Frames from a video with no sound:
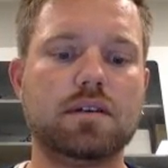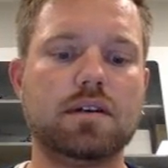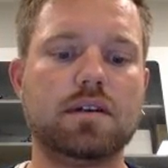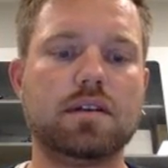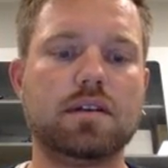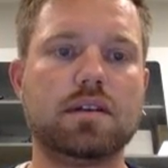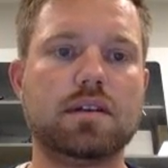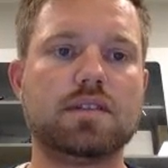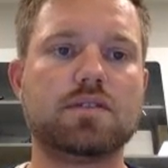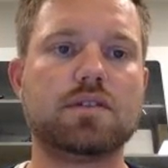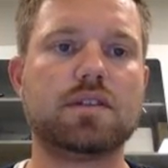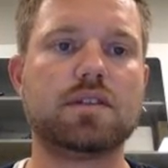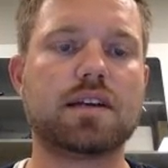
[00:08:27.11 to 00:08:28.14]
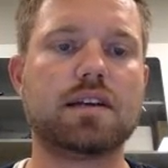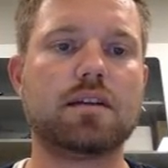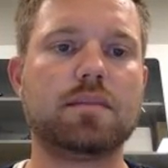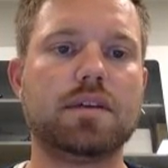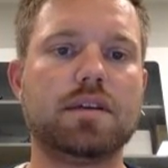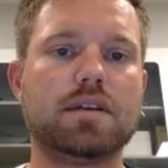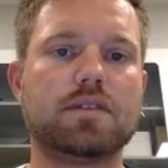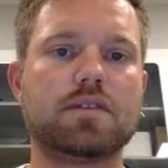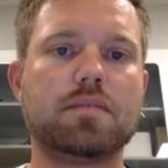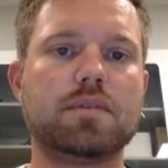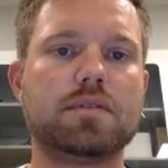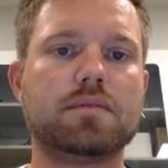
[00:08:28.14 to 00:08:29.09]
and insert it again up here in the top.